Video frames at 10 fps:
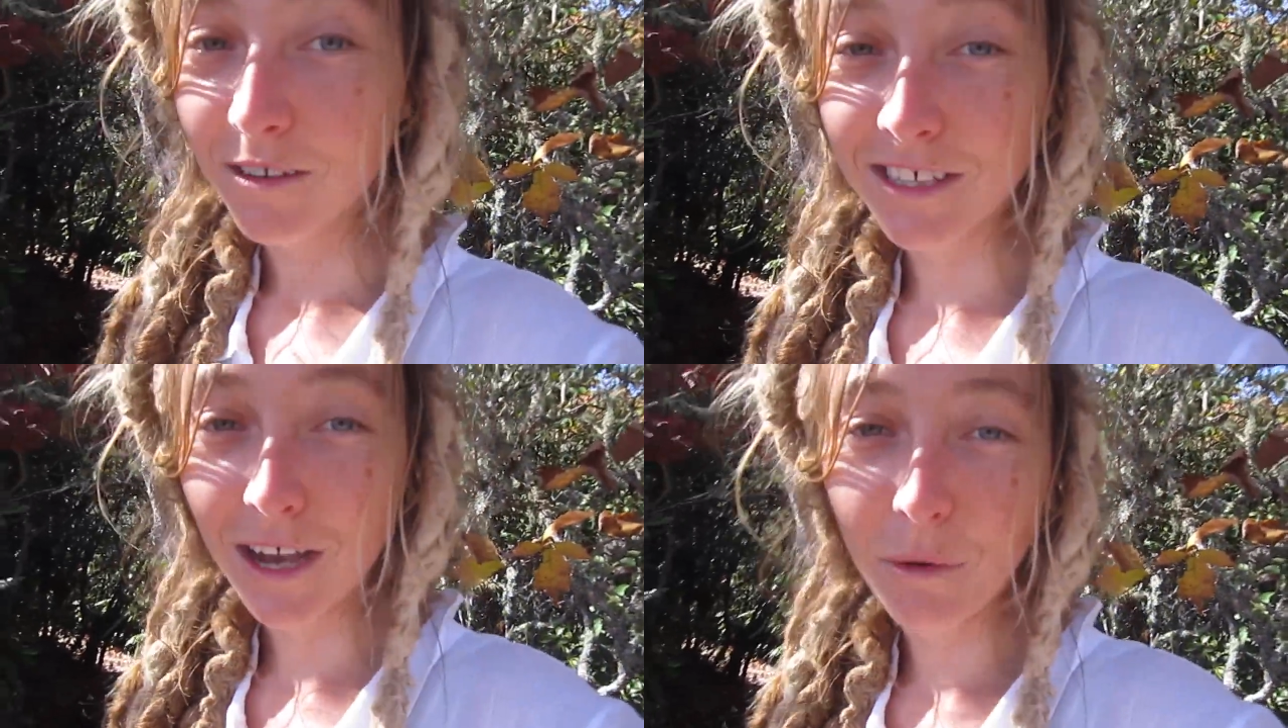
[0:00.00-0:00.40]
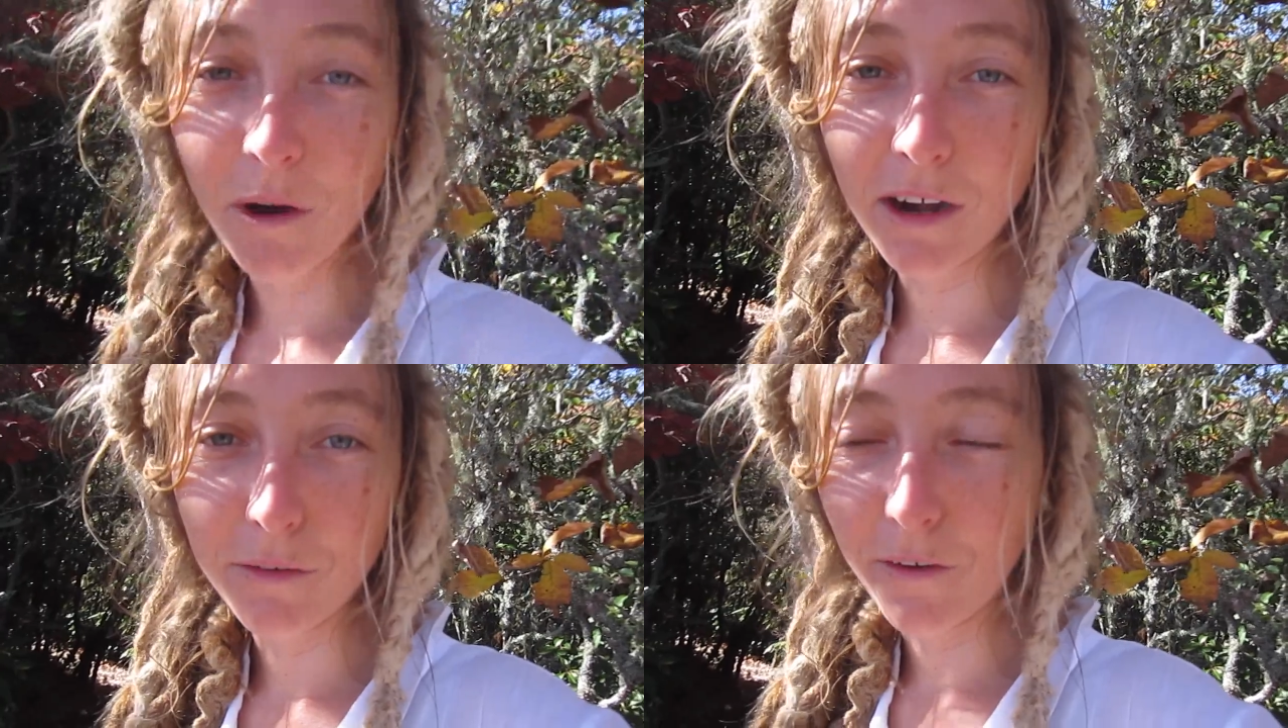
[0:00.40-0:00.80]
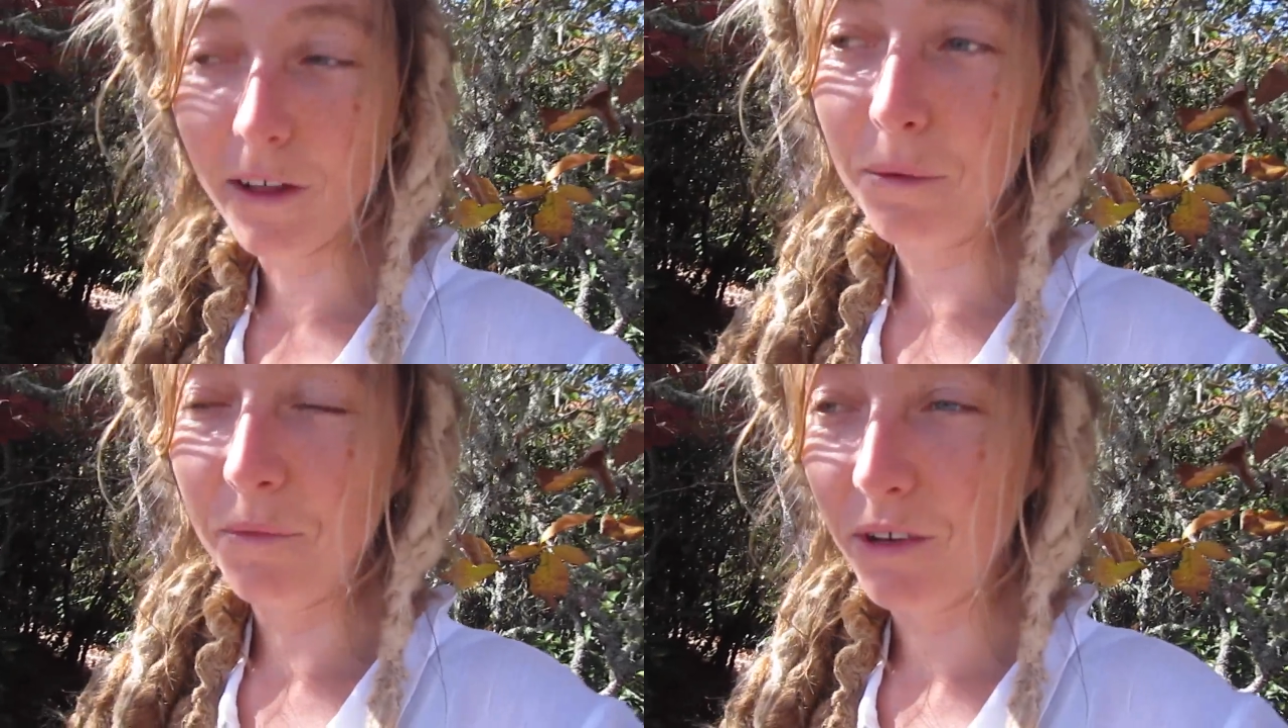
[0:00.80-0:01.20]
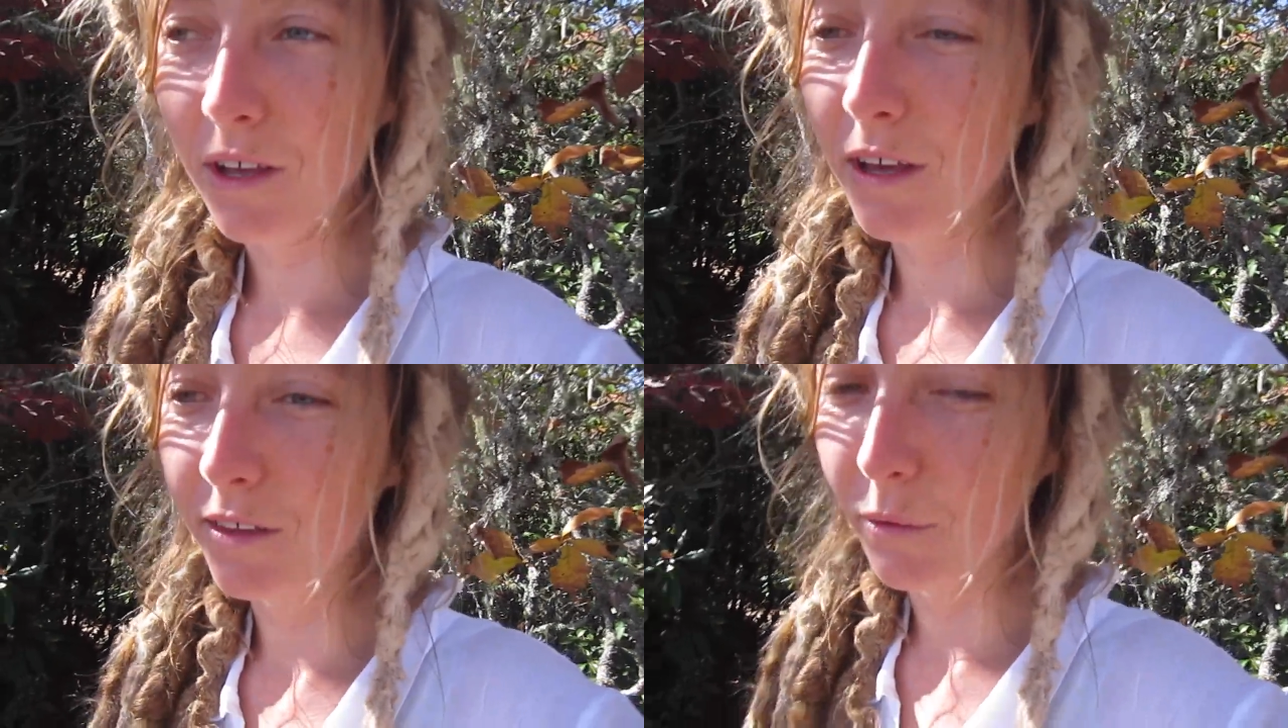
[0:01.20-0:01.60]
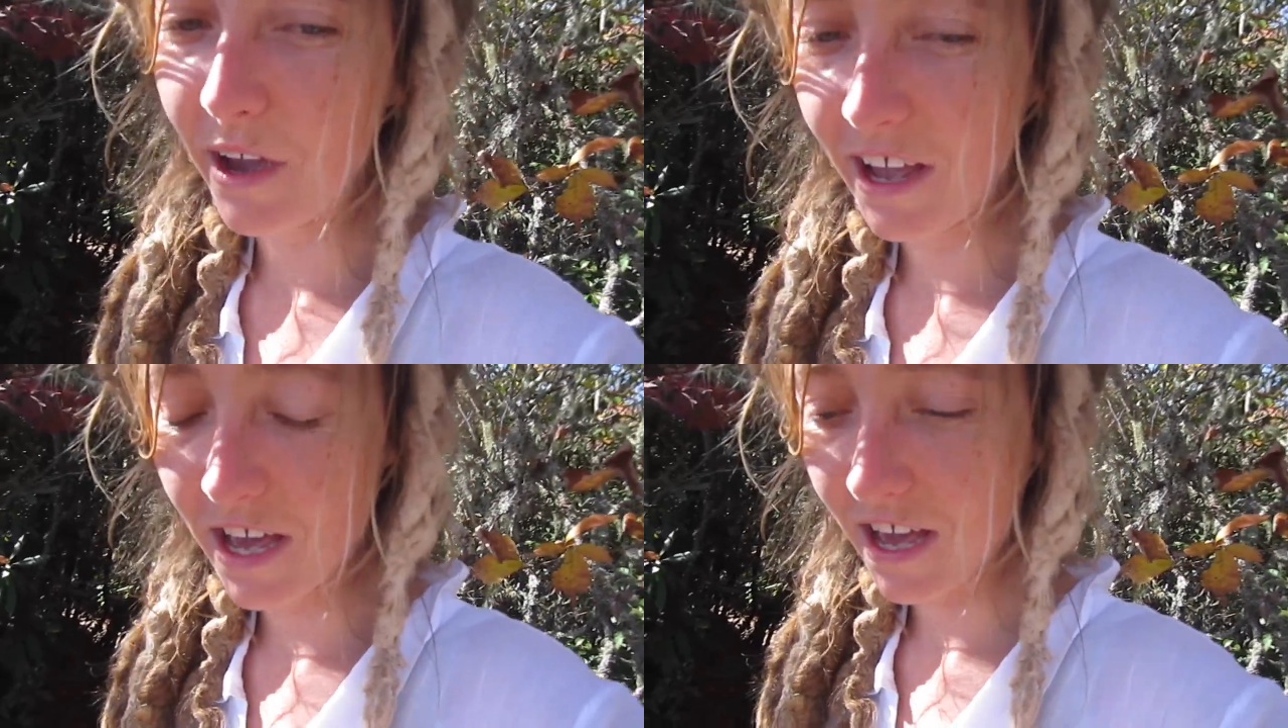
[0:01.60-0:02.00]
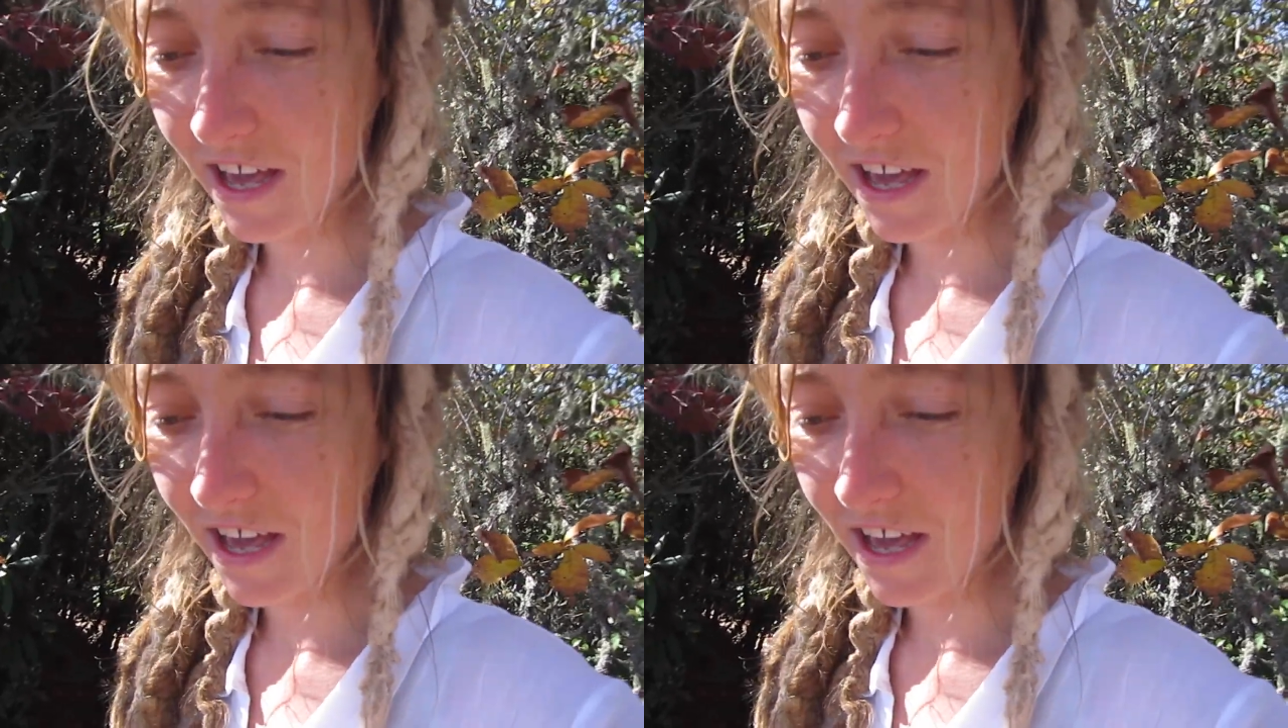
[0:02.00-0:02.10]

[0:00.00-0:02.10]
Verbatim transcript: We saw a waterfall up the, the way.